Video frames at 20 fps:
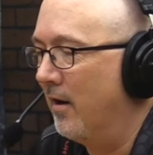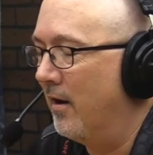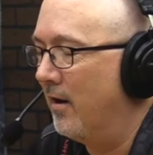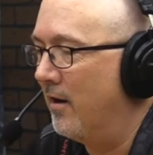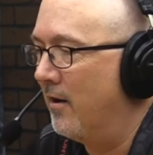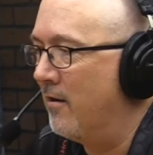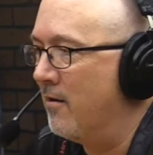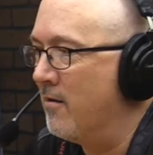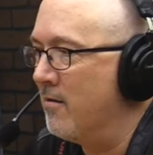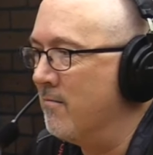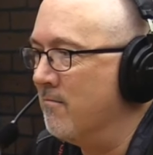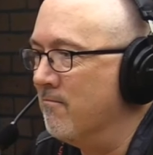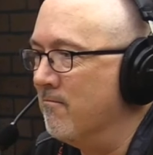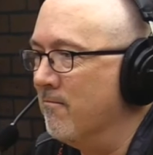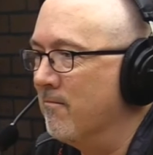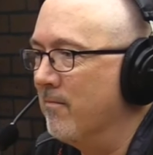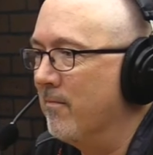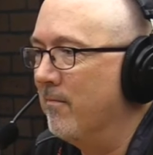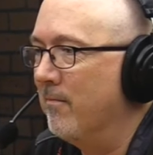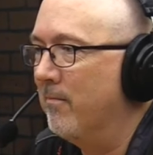
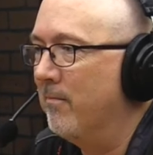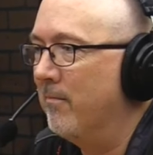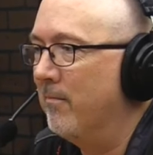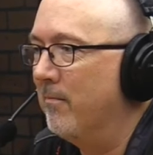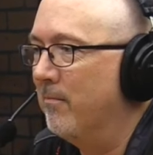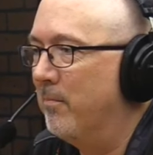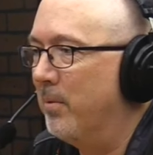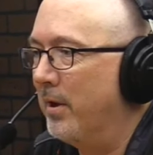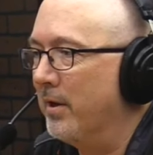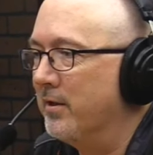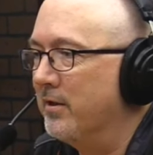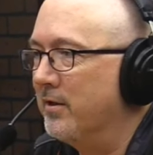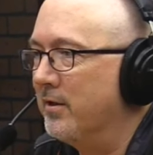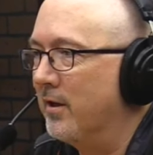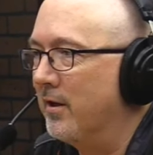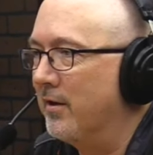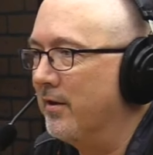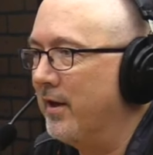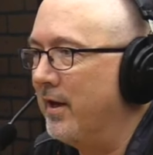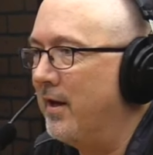Um, but
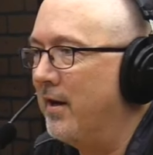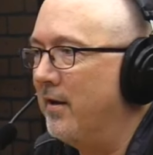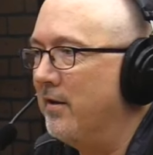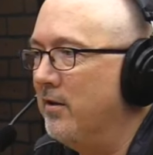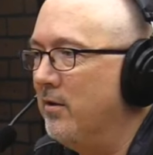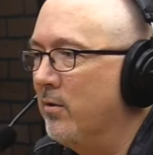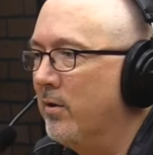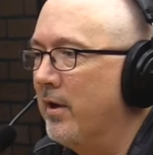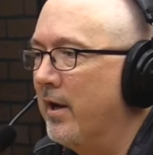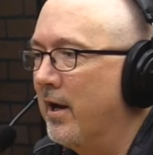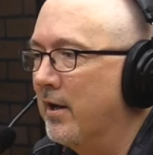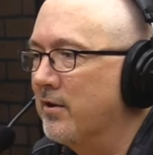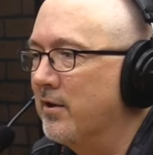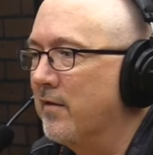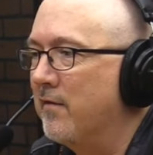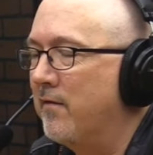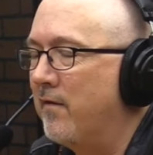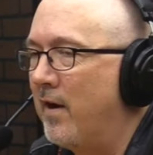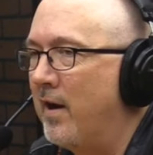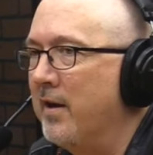uh, yeah, you can
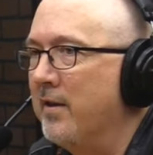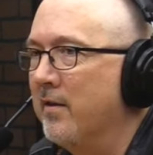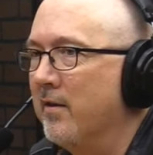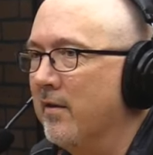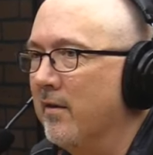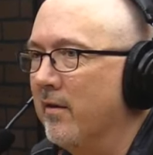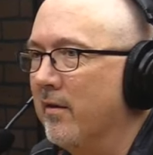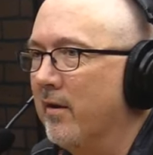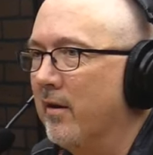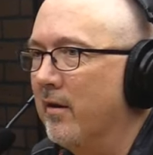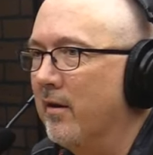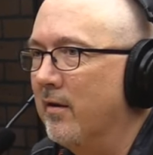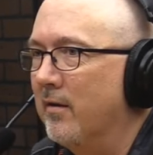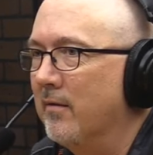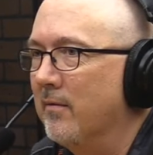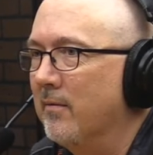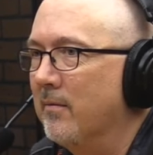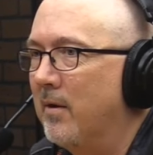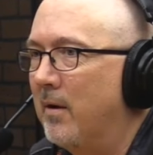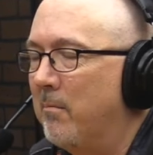actually find
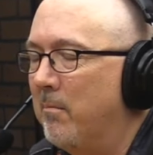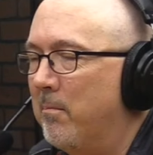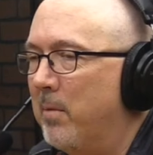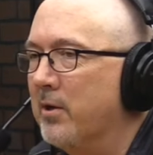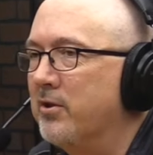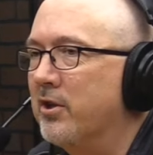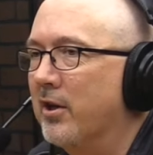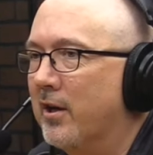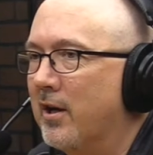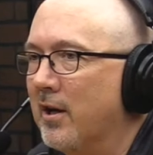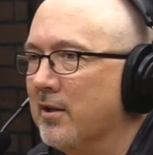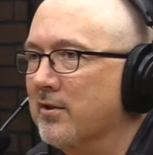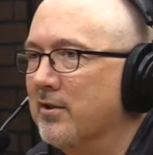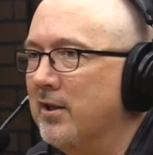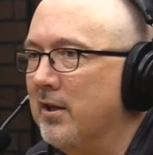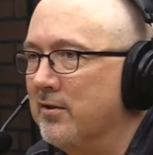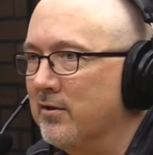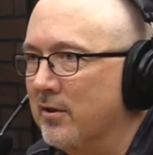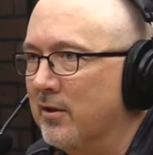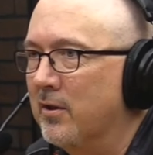uh, a bunch of
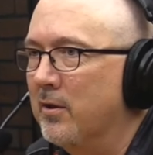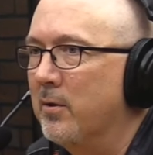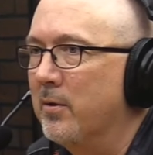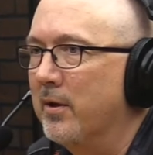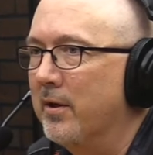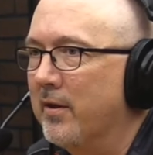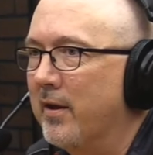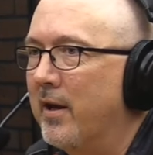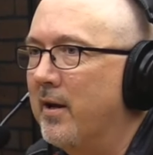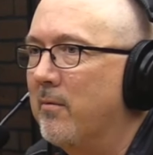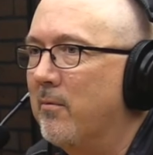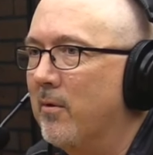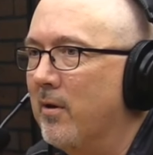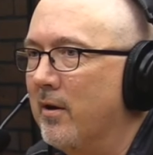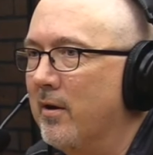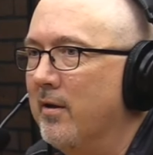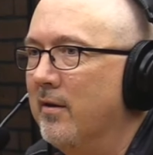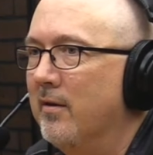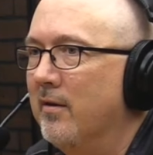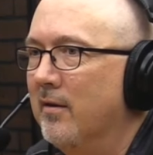cutscenes, including that
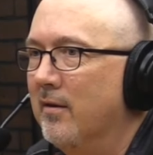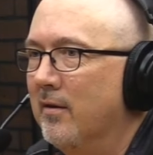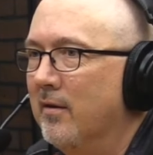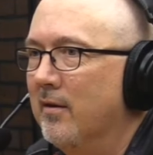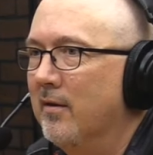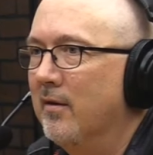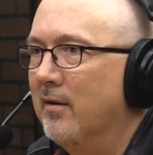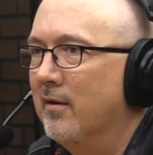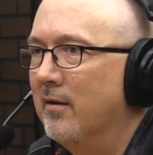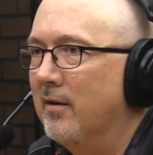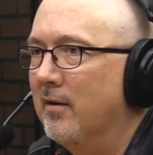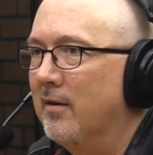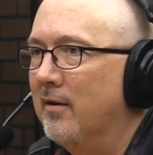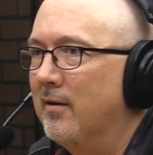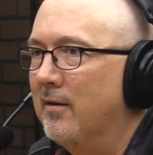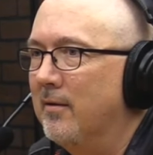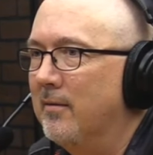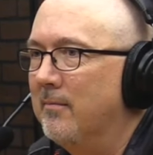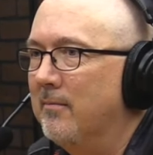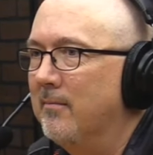one,
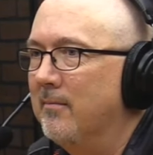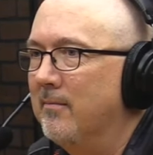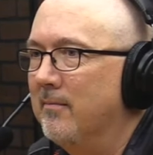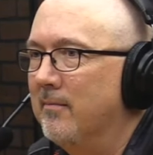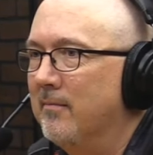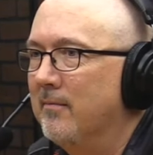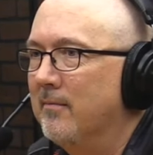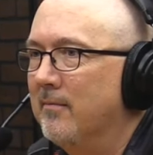um,